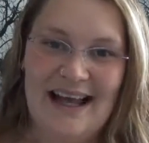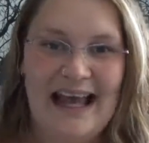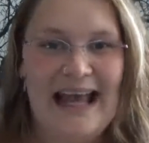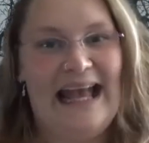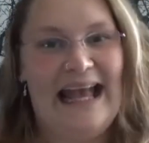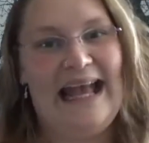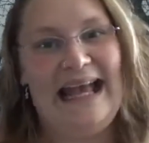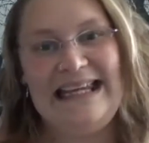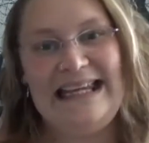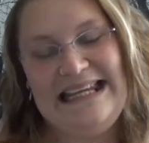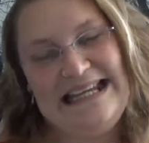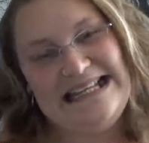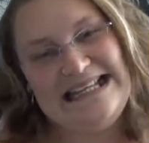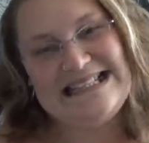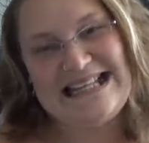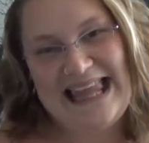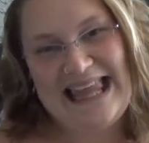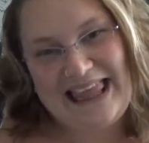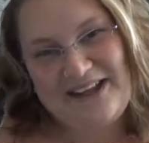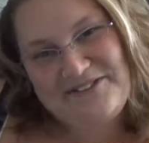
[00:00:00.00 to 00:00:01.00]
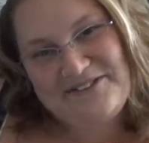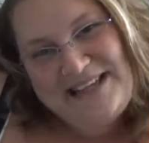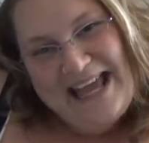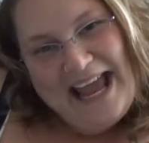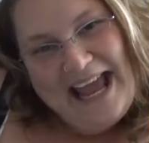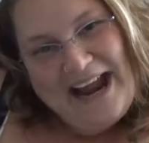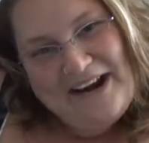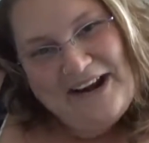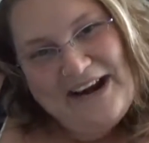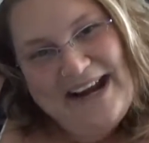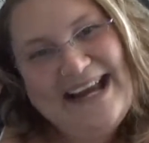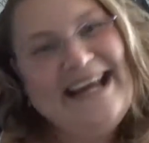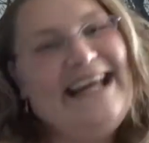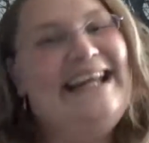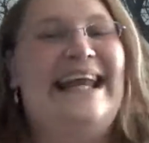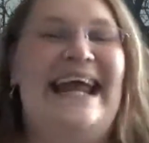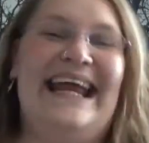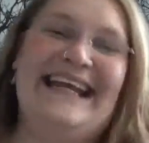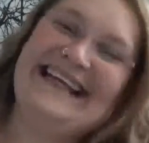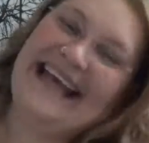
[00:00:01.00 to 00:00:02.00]
And yes, I love Karen
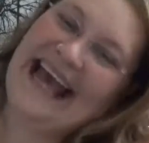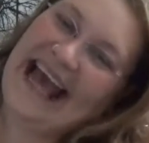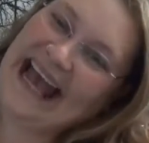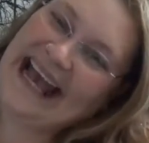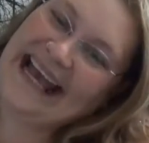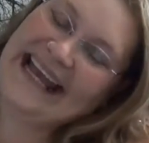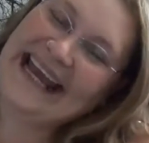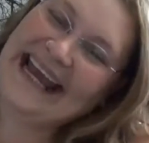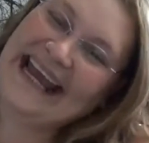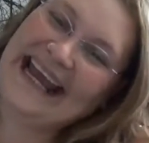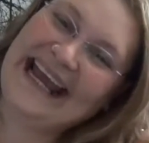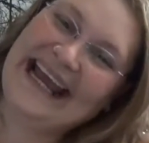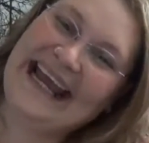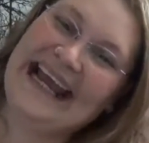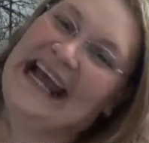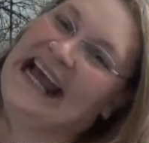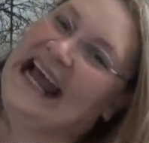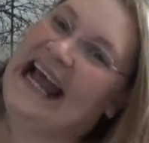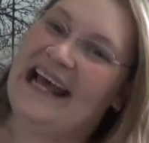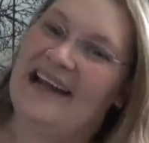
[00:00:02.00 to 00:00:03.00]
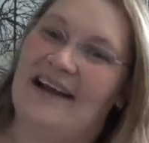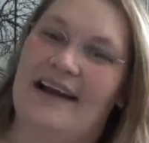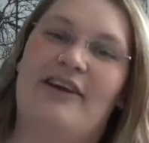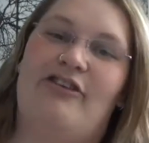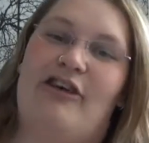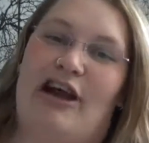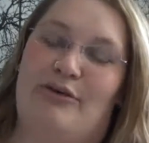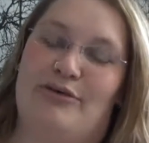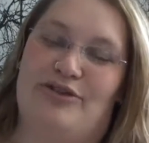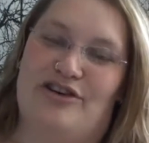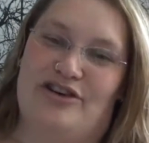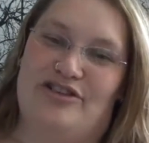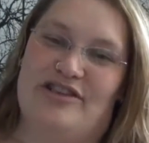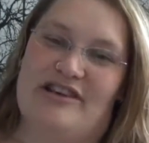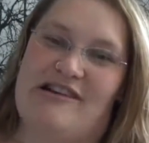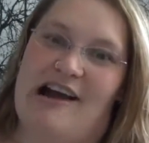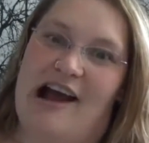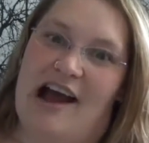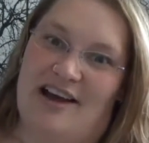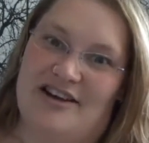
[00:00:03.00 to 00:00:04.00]
and Katie, and I agree with you,
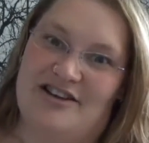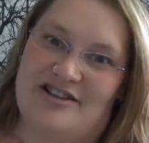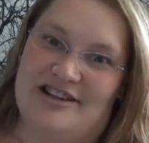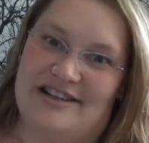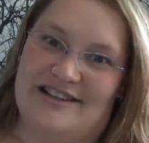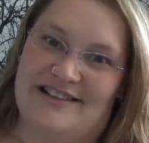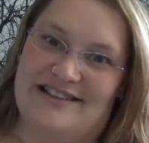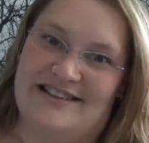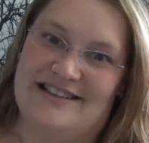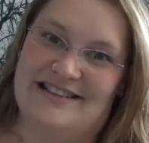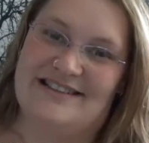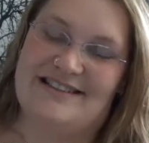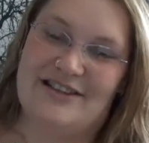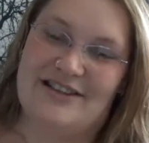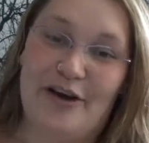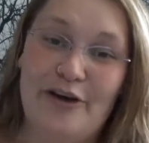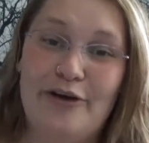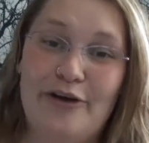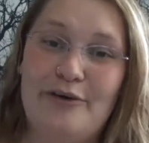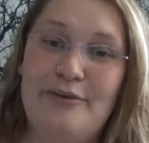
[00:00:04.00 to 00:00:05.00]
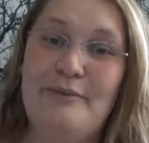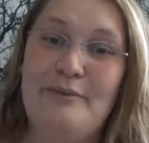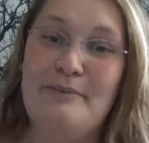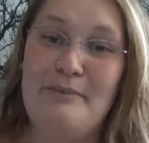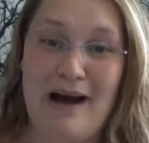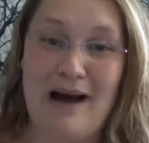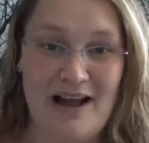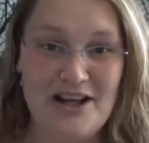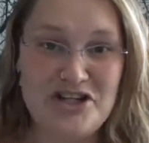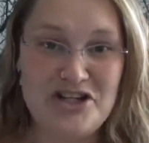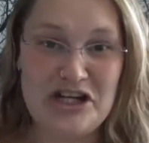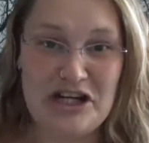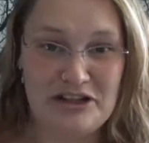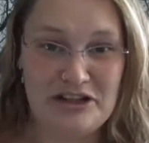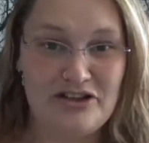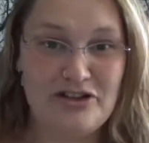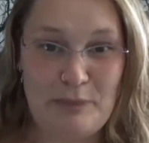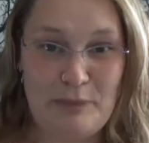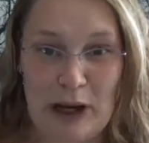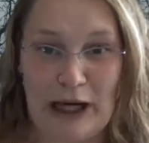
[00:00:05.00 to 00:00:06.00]
there are hundreds. There's so much
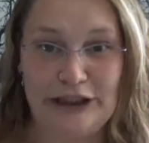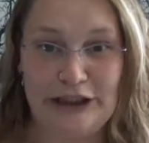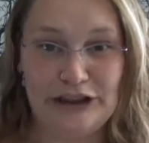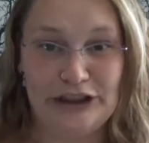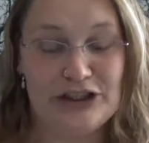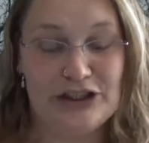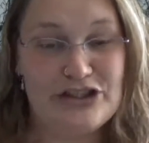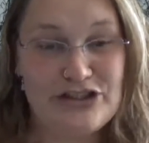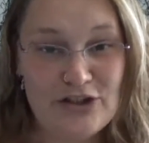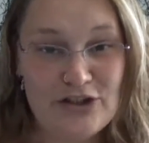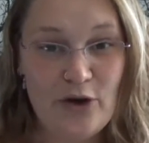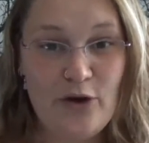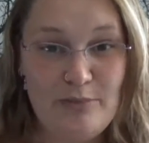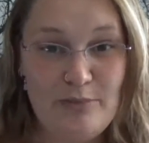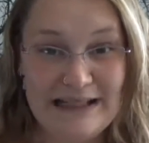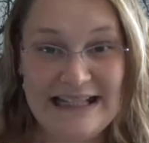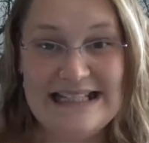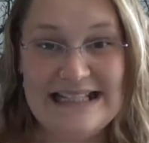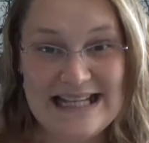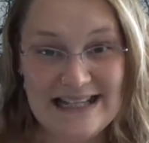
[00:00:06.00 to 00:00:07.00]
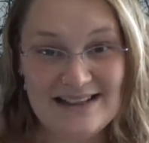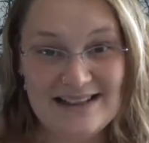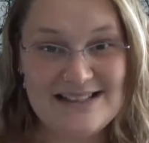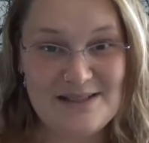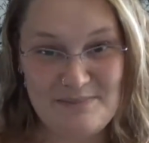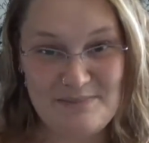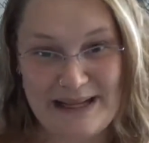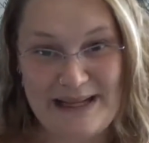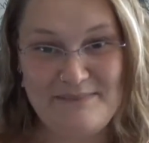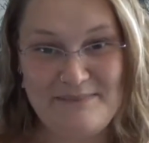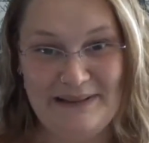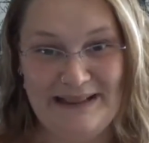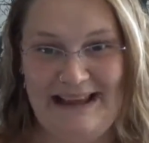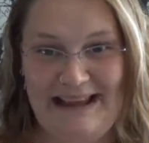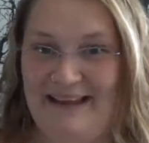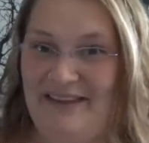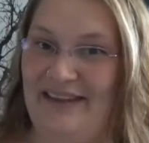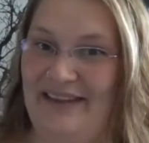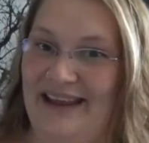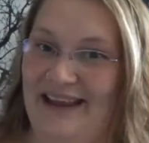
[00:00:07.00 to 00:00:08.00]
inspiration. There's so many talented people
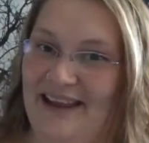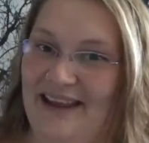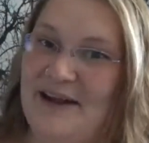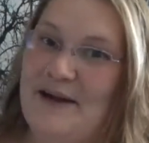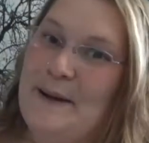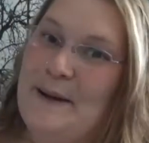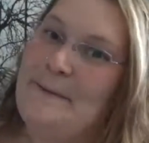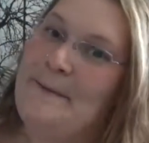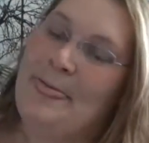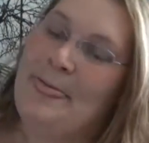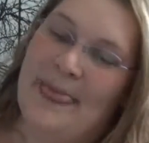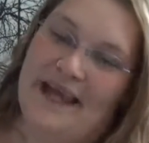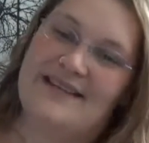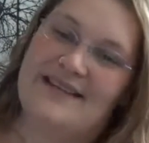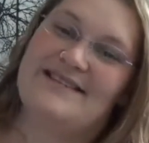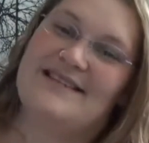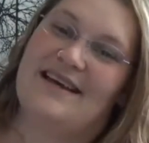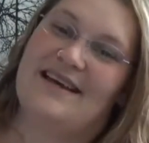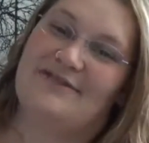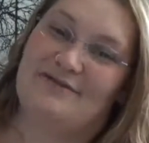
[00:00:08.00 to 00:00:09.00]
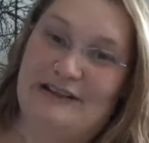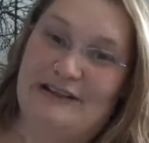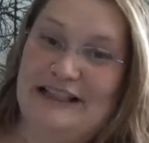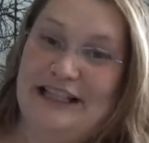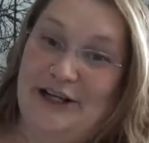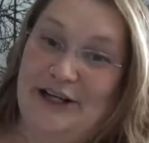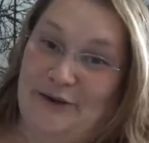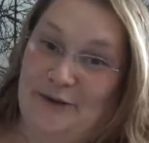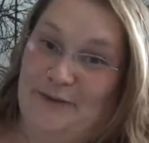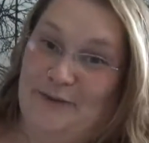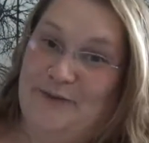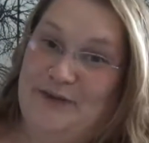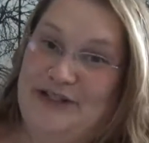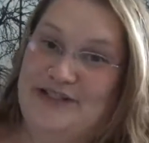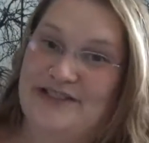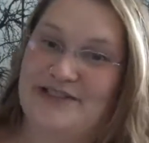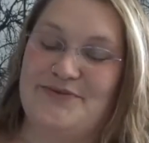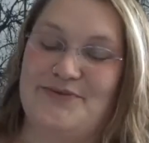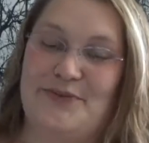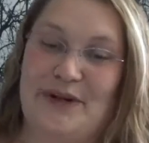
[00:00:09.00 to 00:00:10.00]
out there. It's really cool.
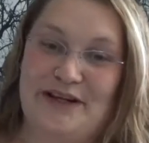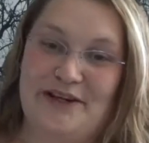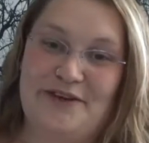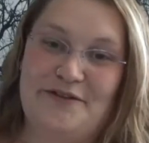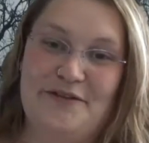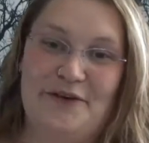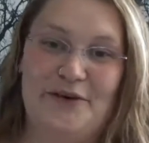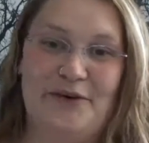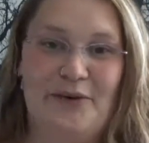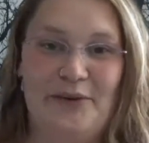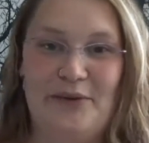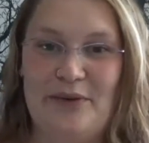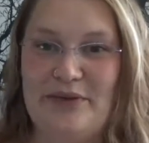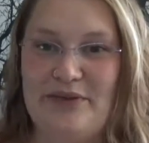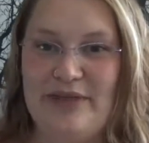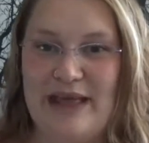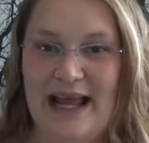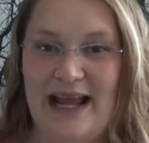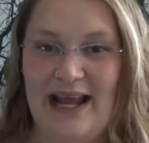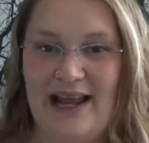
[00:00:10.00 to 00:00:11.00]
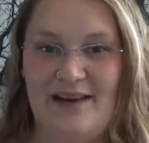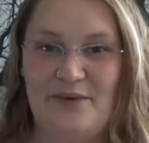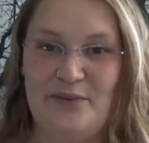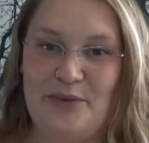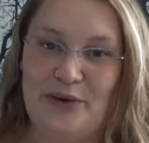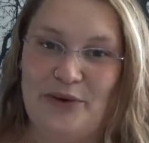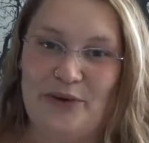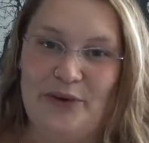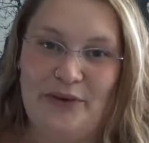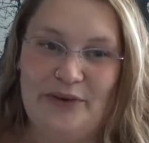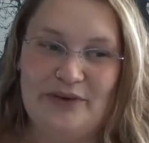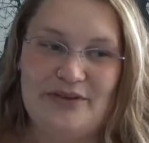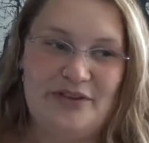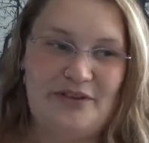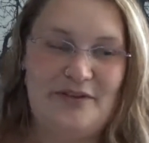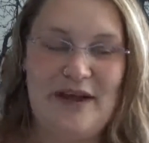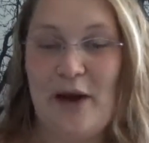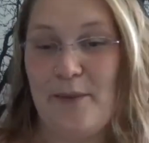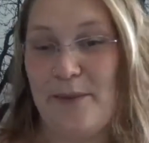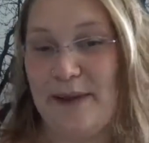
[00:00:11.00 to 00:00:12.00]
It's wonderful that we're all sort
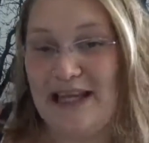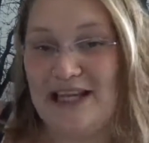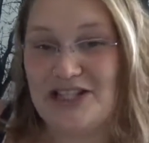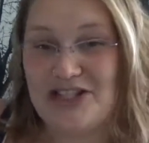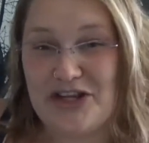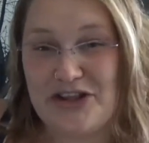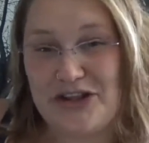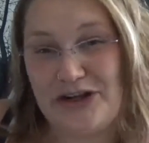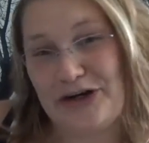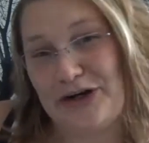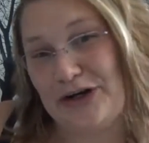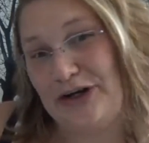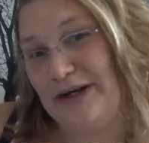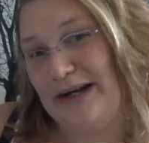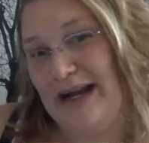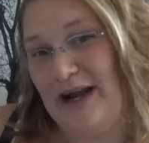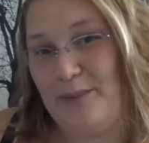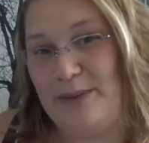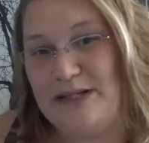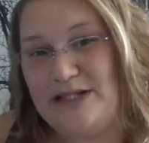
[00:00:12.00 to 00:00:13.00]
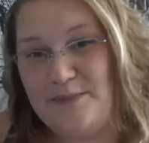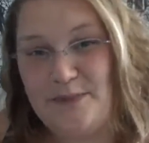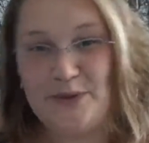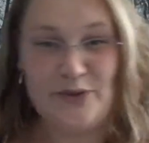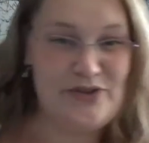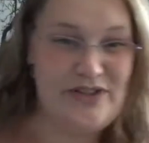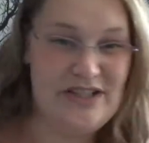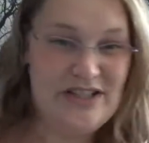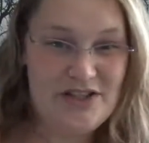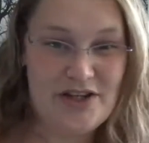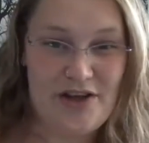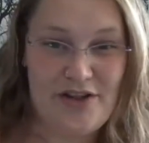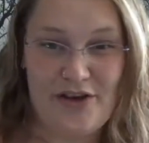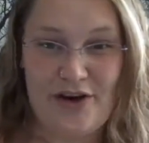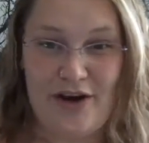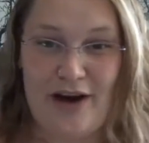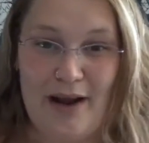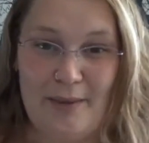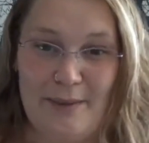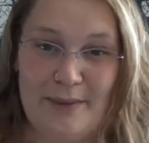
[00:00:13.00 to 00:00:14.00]
of helping each other and helping to boost each
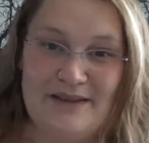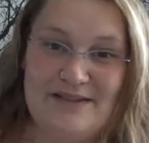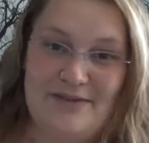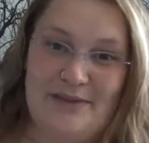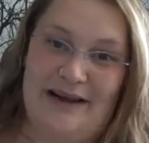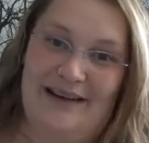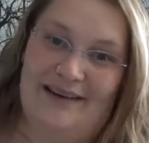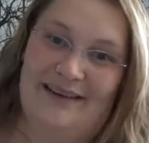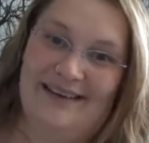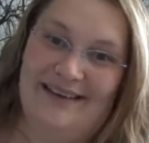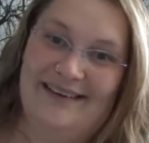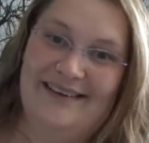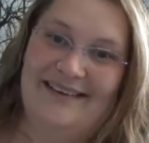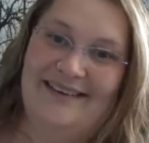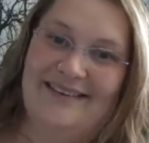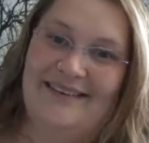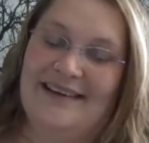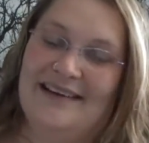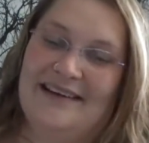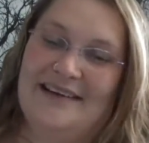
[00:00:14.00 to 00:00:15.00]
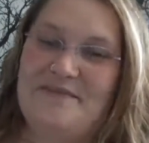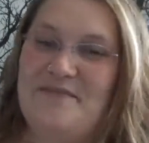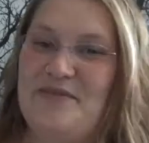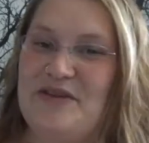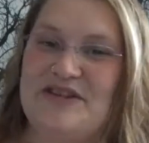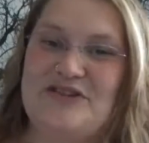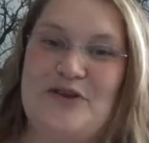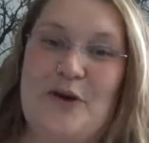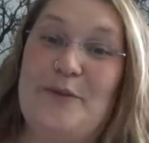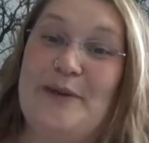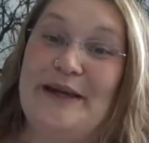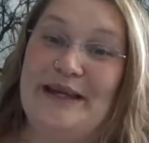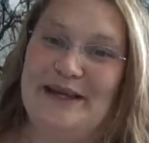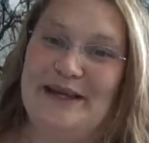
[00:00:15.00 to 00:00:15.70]
other up as well in the soaping